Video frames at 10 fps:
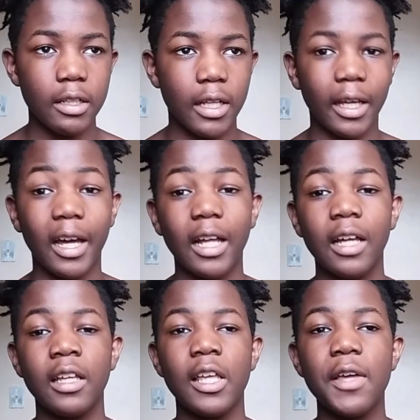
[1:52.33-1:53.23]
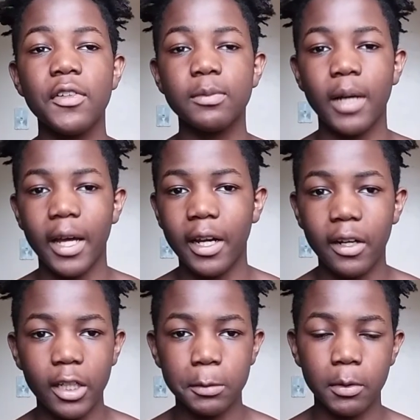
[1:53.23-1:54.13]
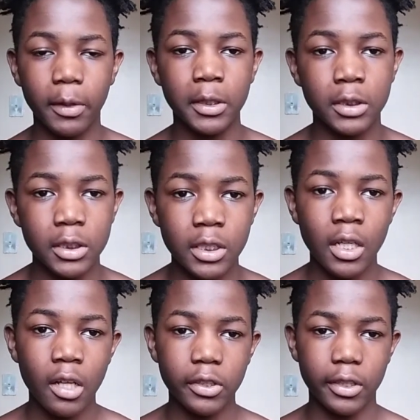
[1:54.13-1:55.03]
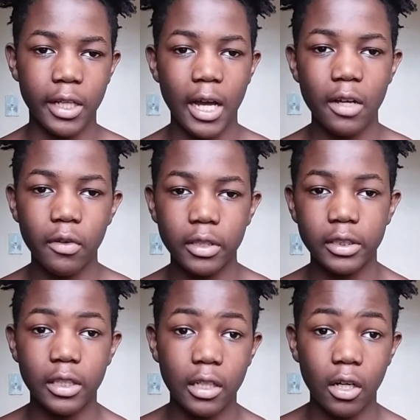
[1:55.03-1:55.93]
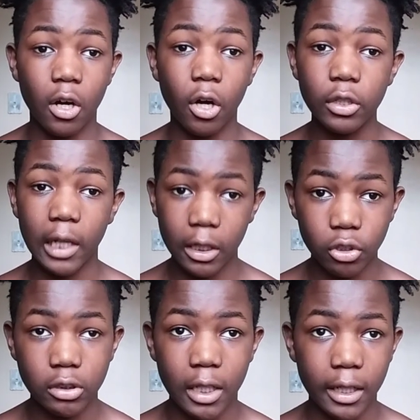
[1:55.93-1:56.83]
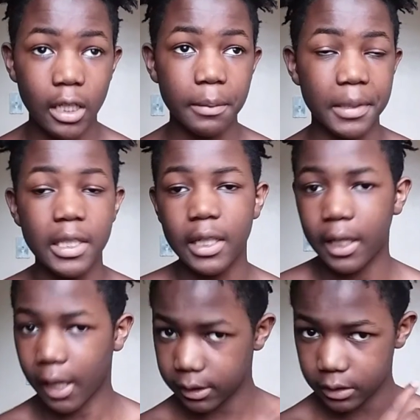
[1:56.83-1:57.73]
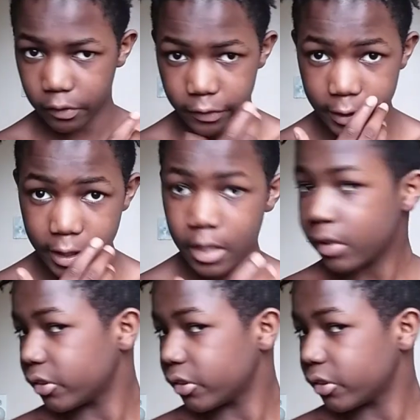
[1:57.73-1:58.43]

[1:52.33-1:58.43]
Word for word: And like, I, he was my hair inspiration. So then I wanted to get a whole lot of dreads like him. And he got a hot top fade.